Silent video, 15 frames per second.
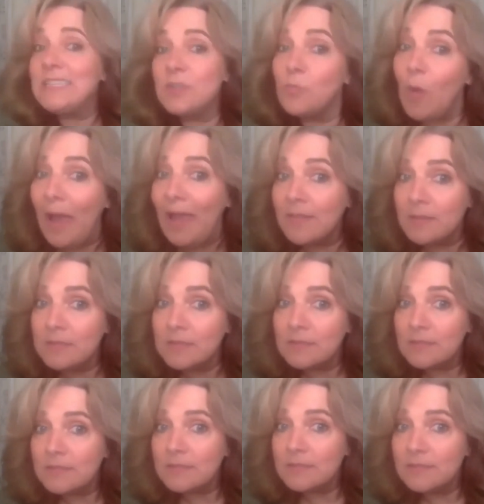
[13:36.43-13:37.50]
to Wales
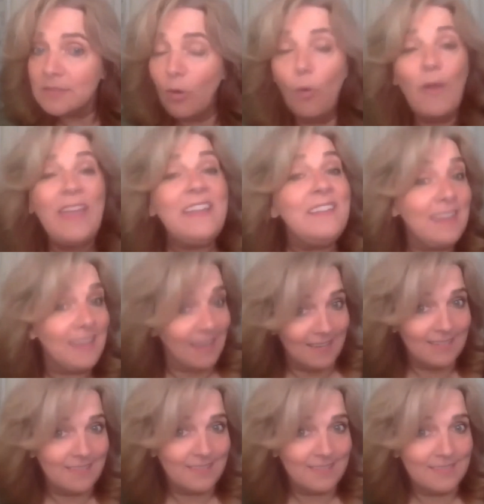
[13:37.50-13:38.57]
or
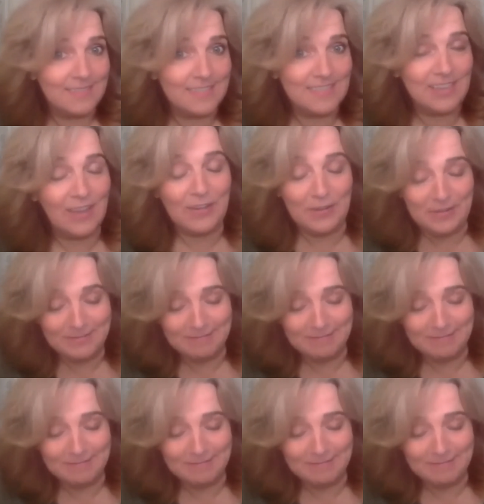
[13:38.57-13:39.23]
India. So